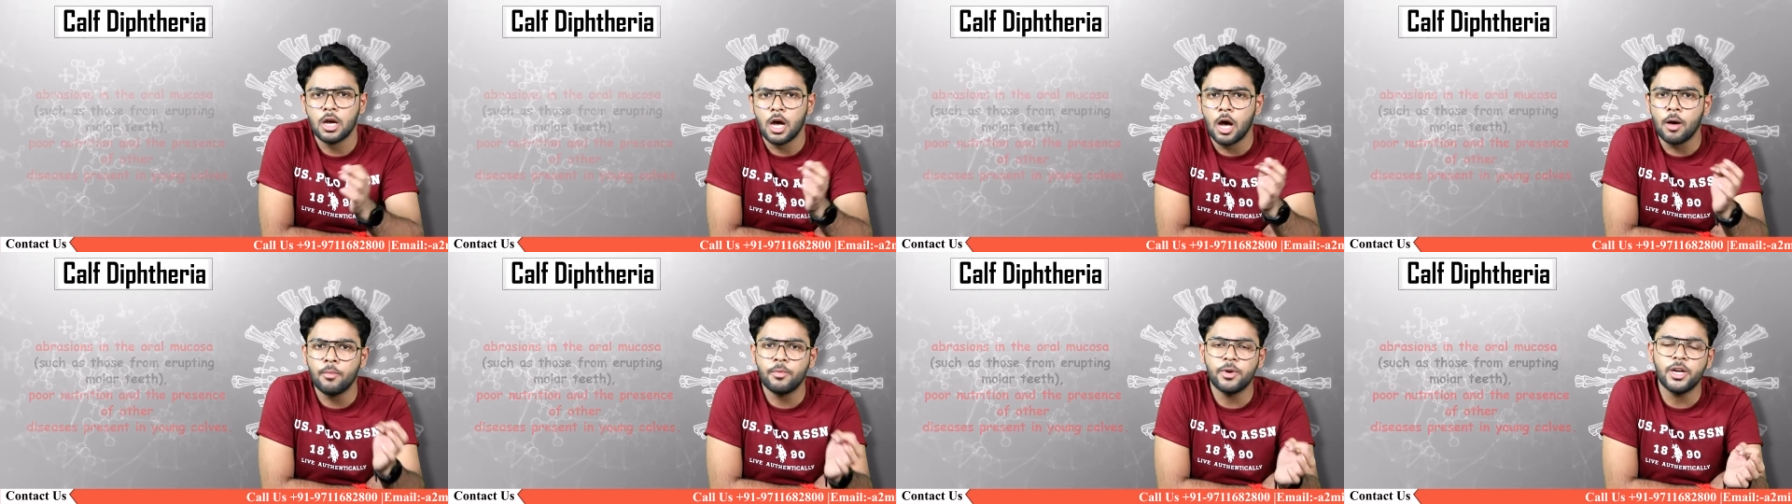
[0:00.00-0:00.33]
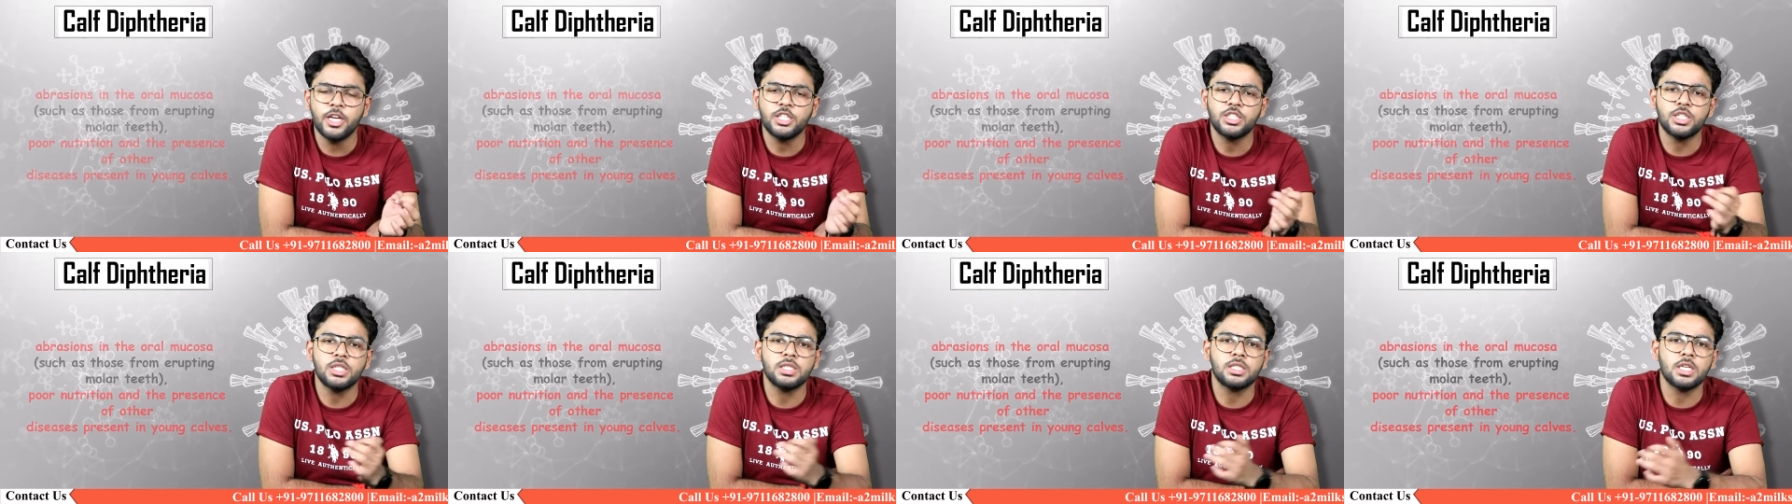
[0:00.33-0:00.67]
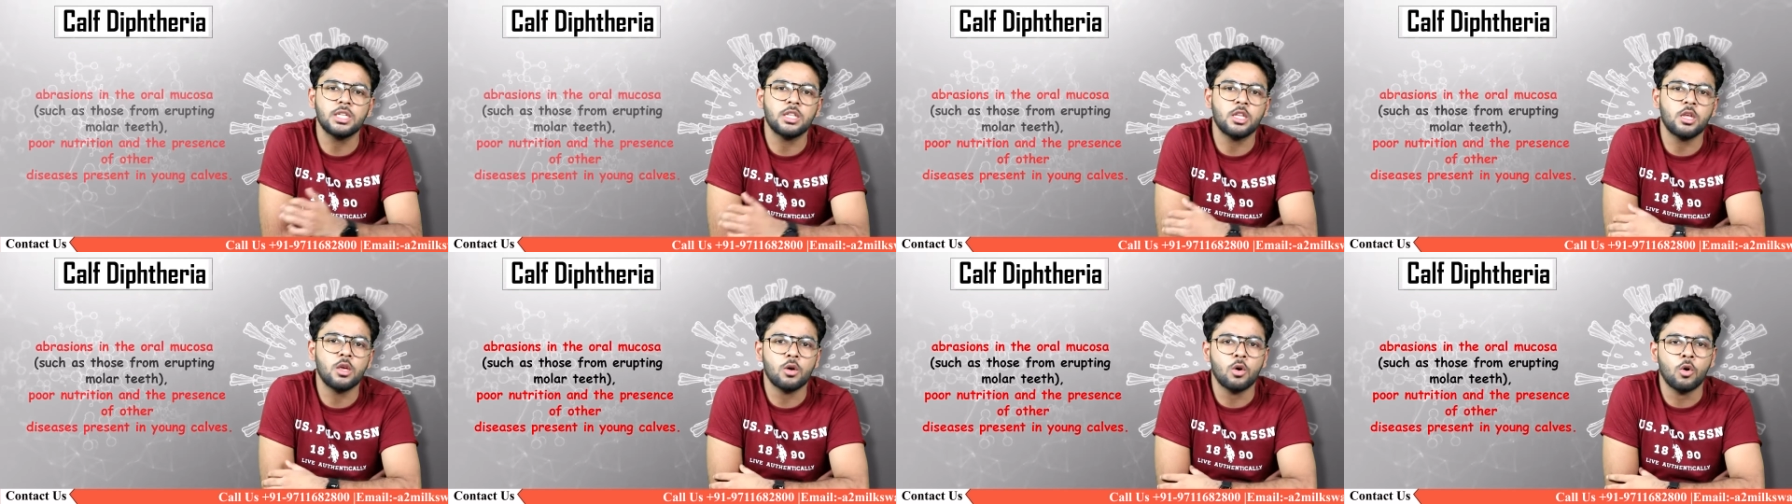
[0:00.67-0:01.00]
aberrations
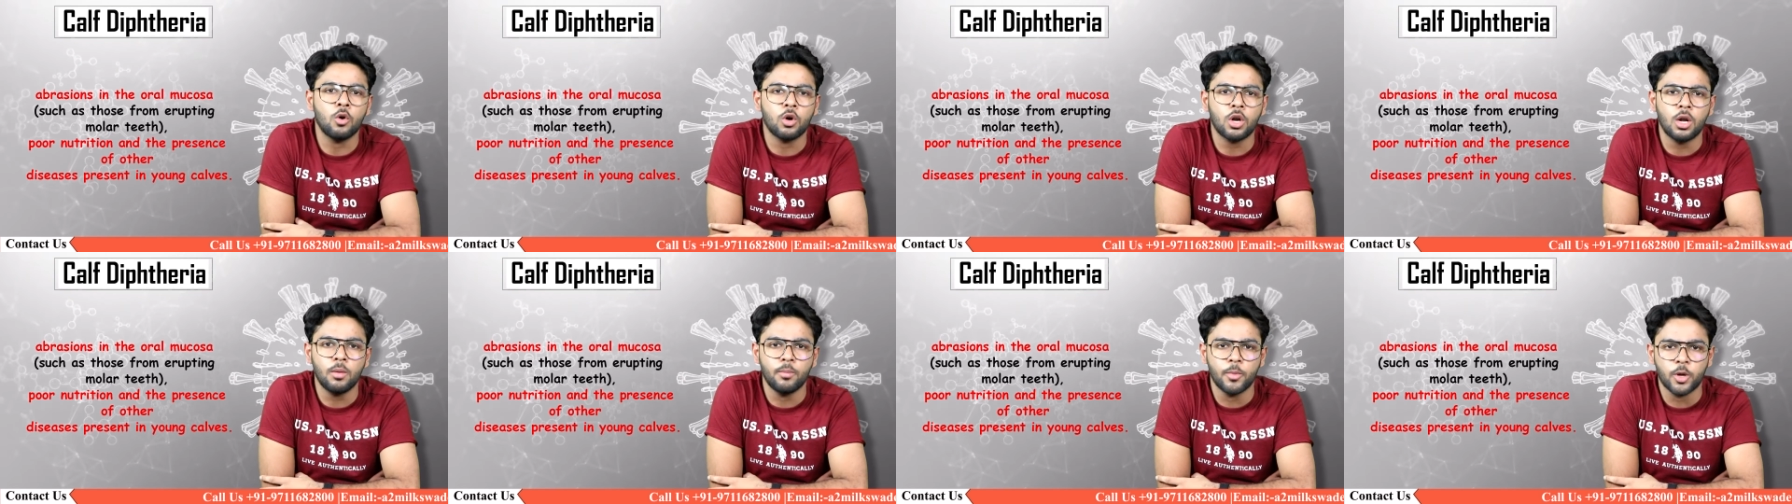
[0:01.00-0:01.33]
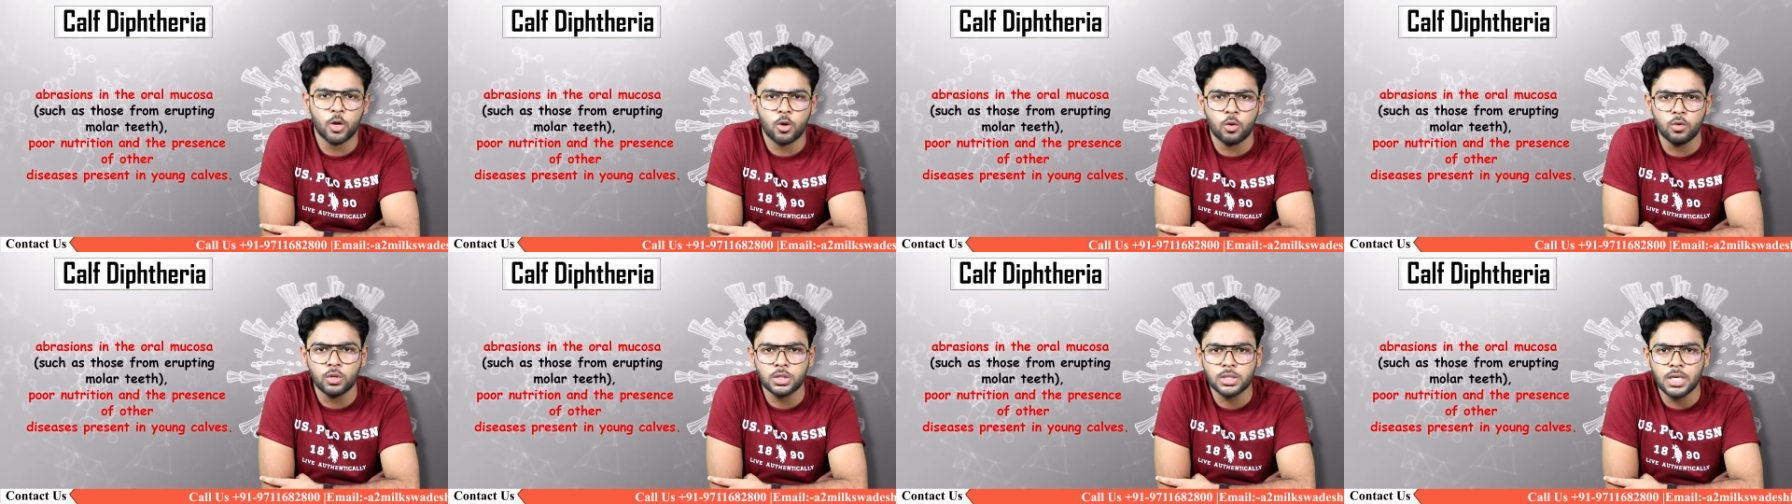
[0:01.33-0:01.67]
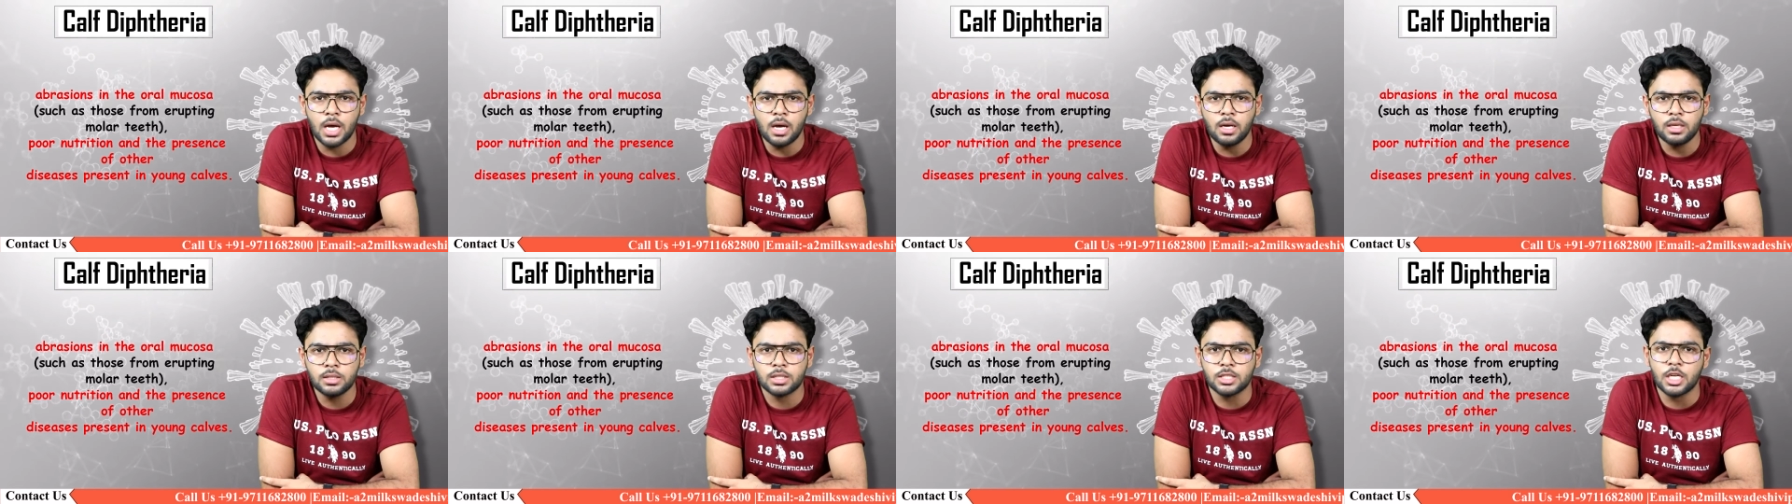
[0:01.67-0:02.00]
in the oral
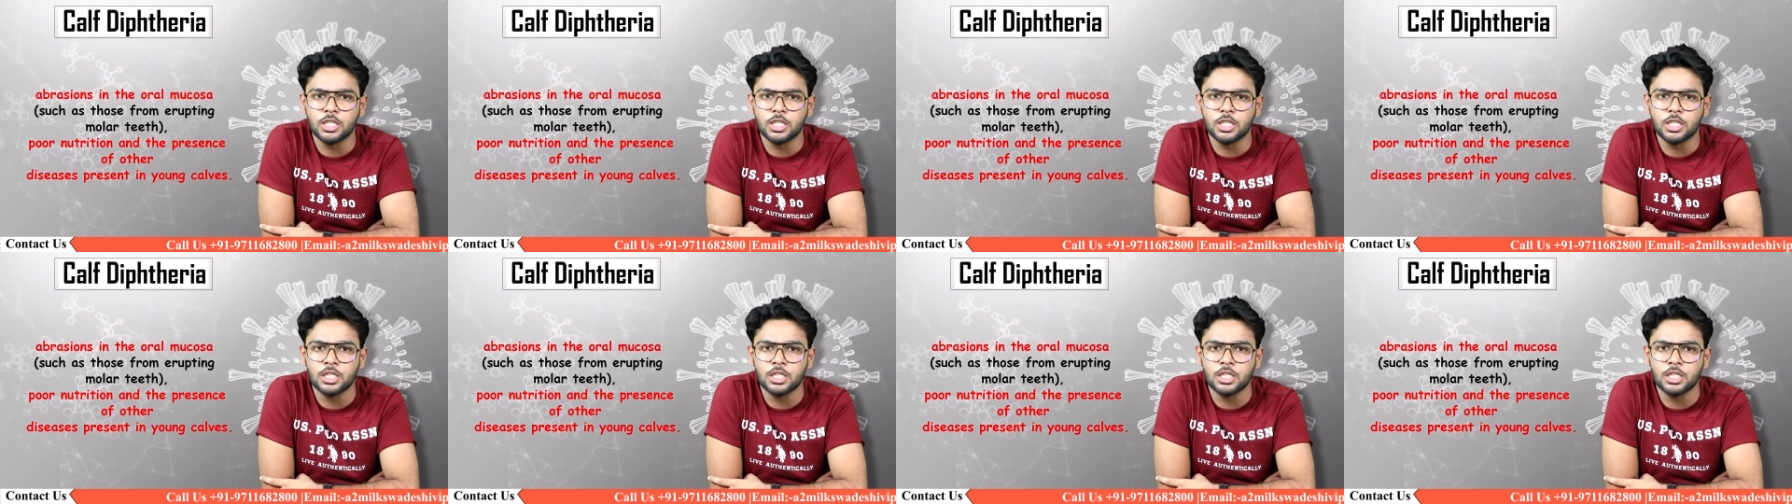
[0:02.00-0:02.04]
mucosa,